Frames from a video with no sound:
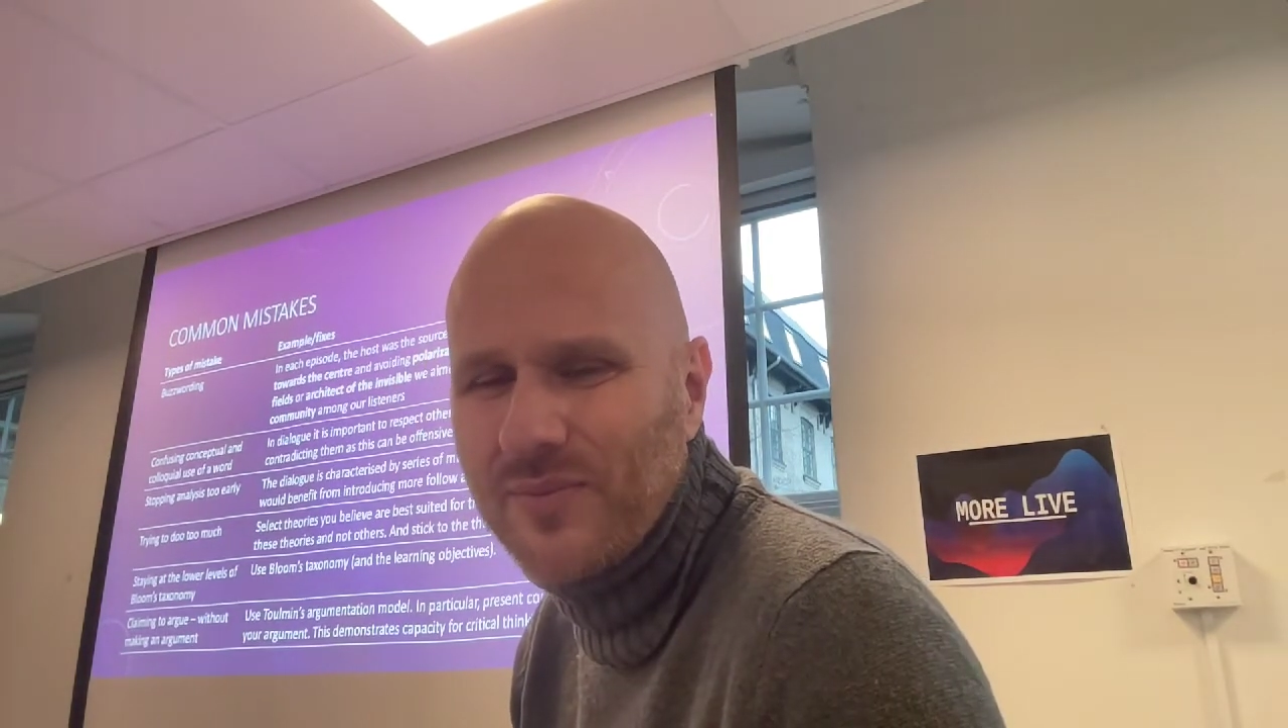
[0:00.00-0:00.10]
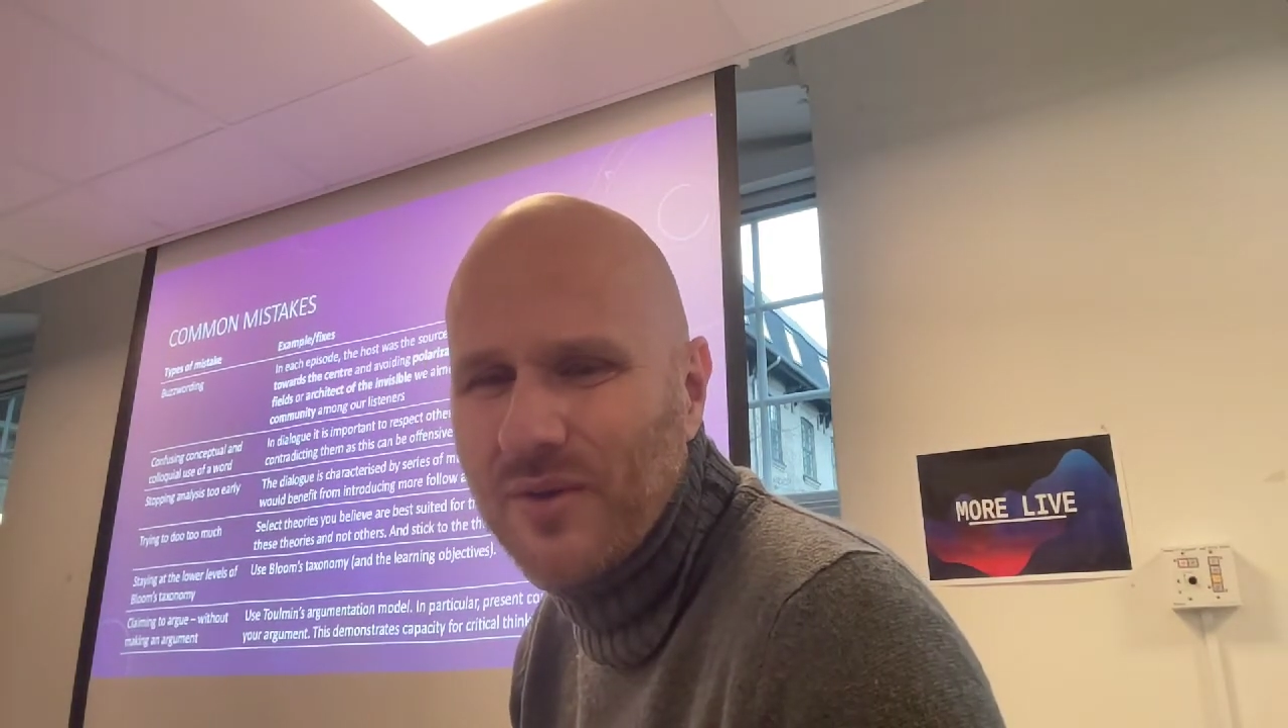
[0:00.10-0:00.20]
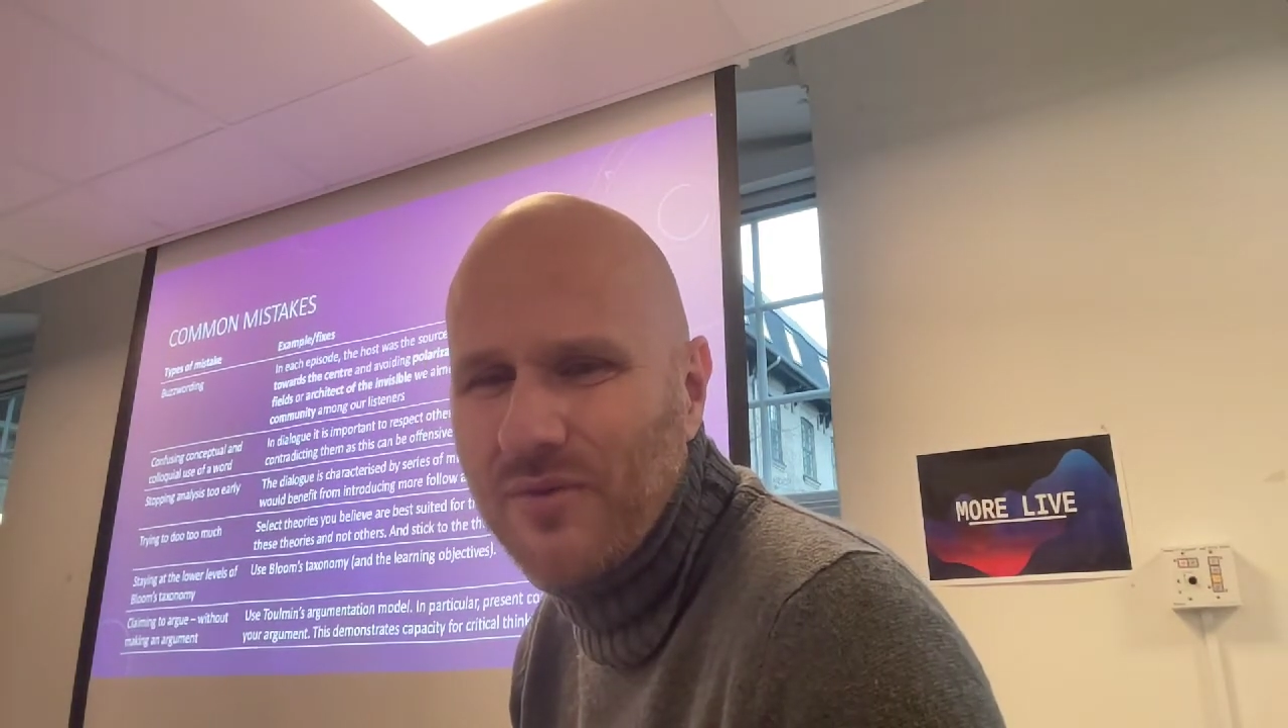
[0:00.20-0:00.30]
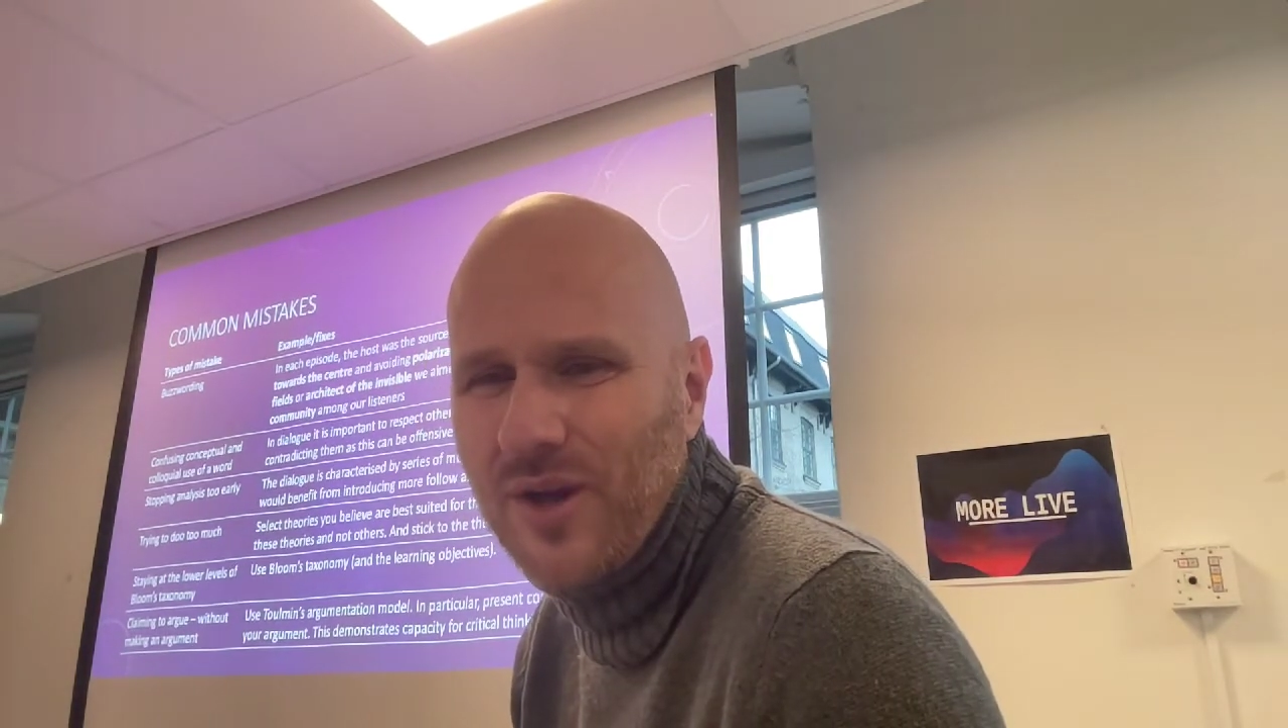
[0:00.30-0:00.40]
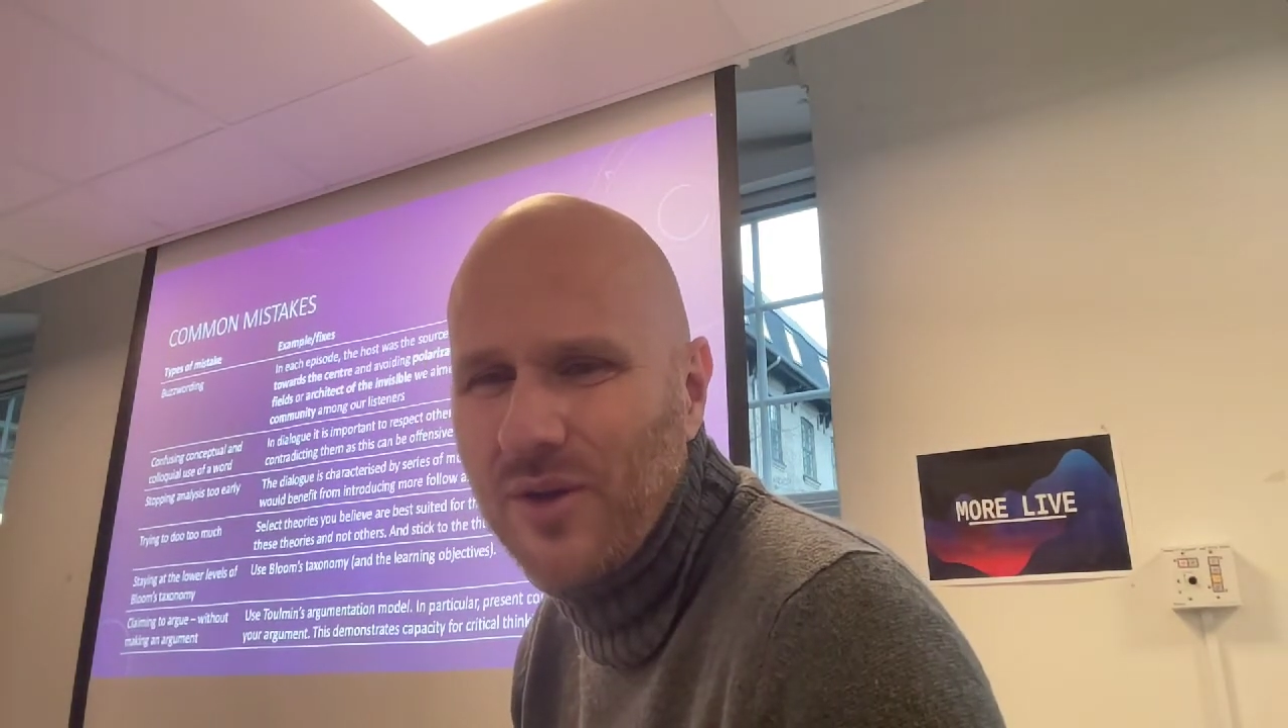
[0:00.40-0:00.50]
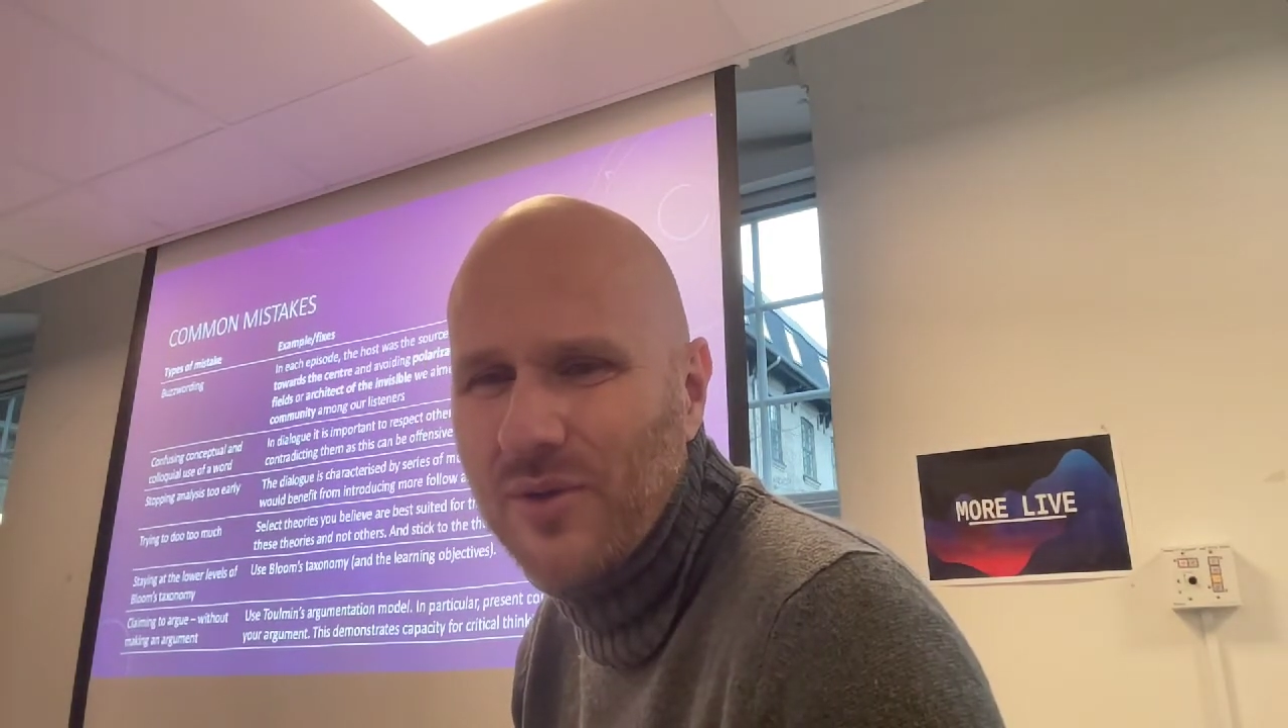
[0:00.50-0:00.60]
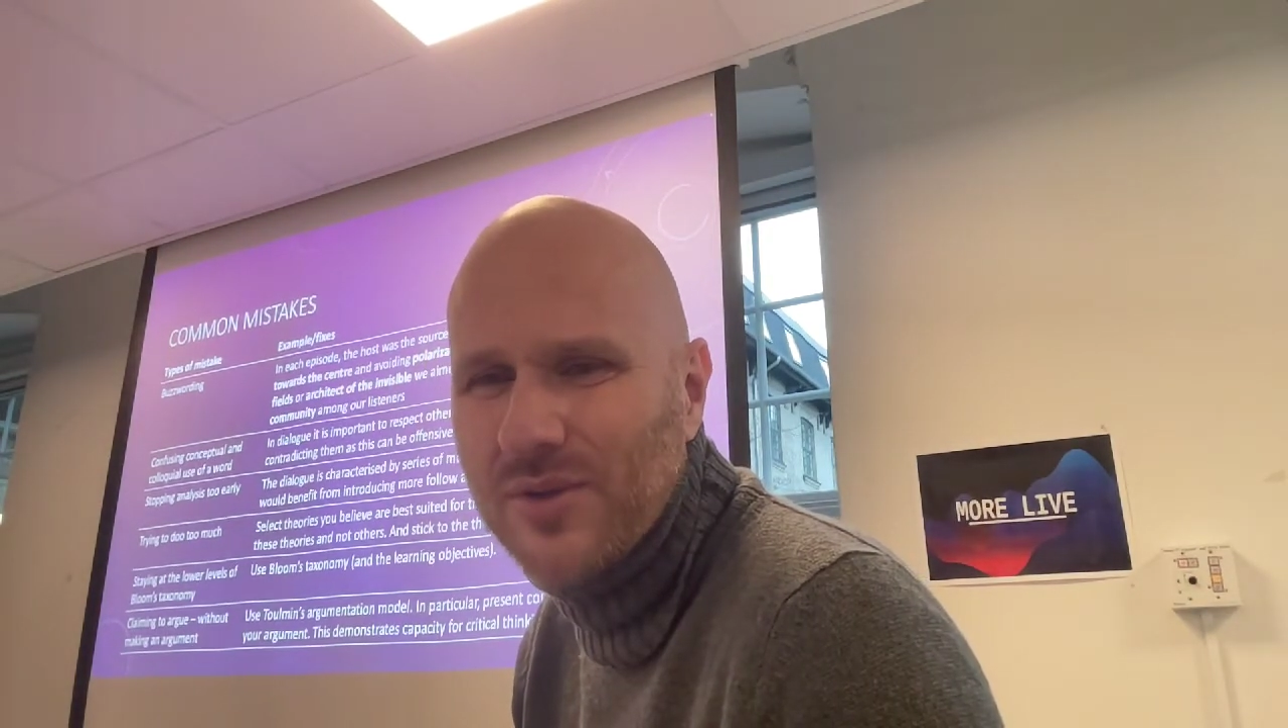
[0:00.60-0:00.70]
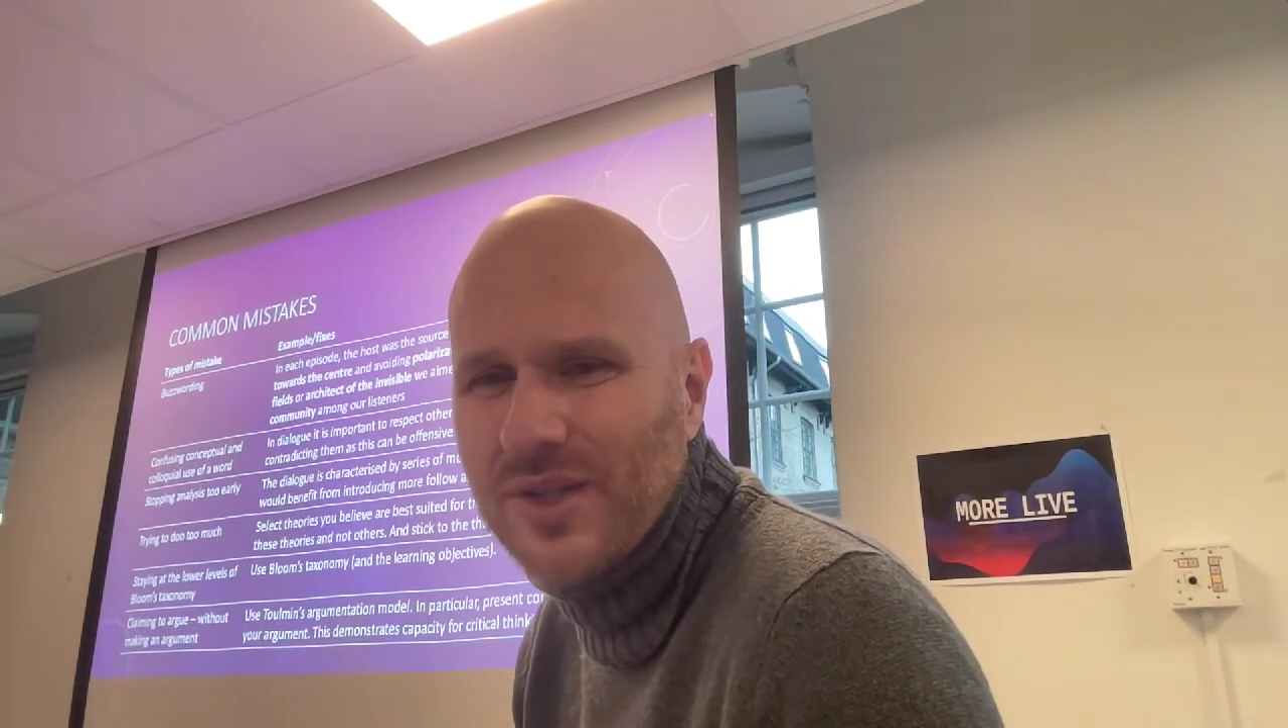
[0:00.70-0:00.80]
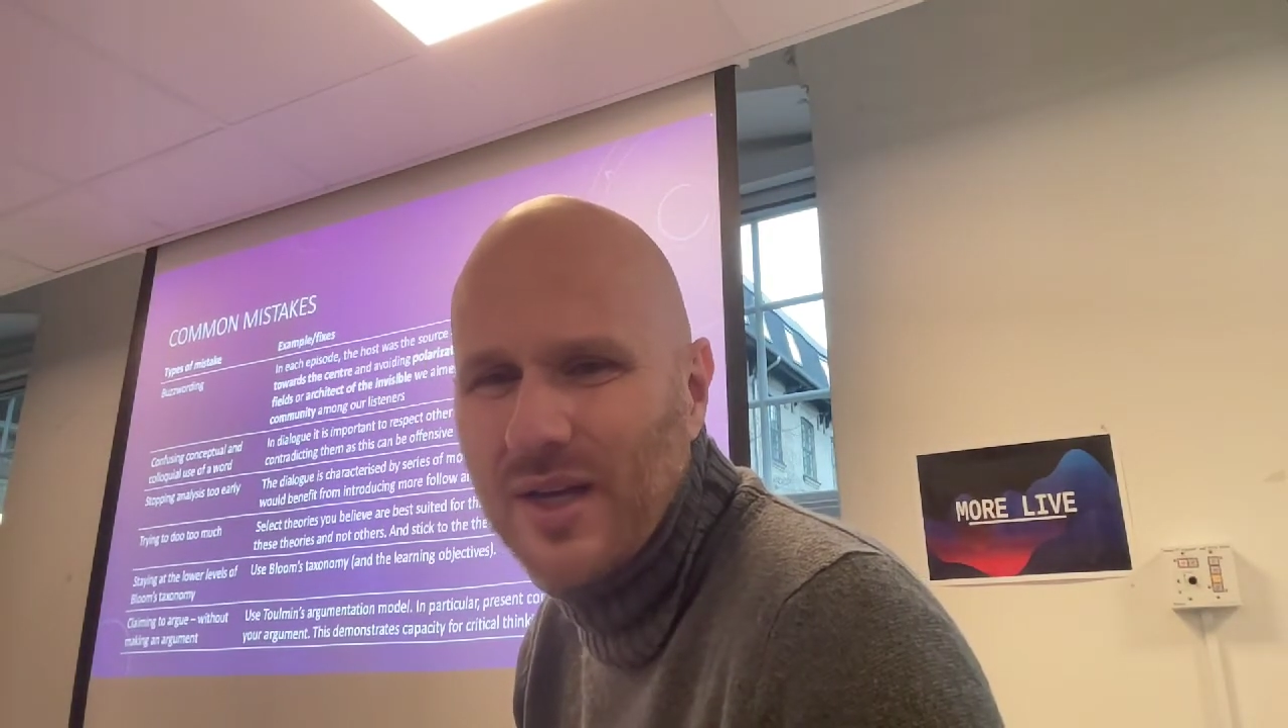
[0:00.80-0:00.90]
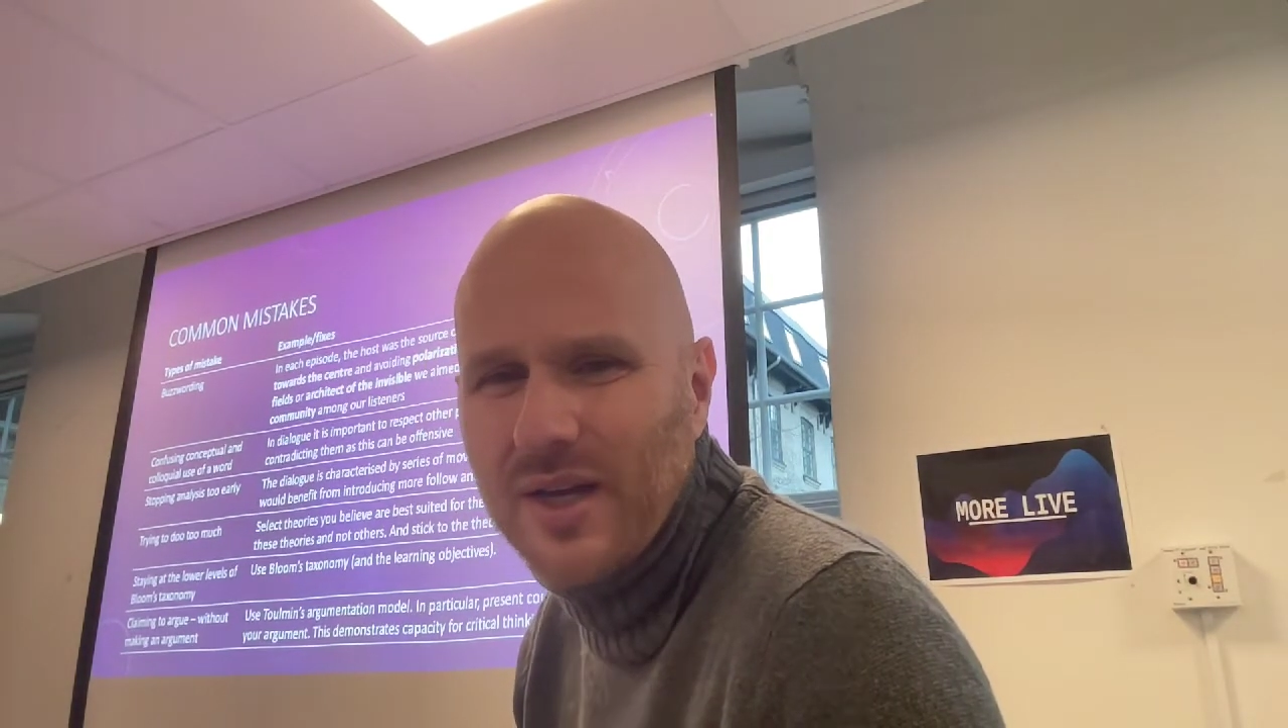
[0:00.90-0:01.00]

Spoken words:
follows?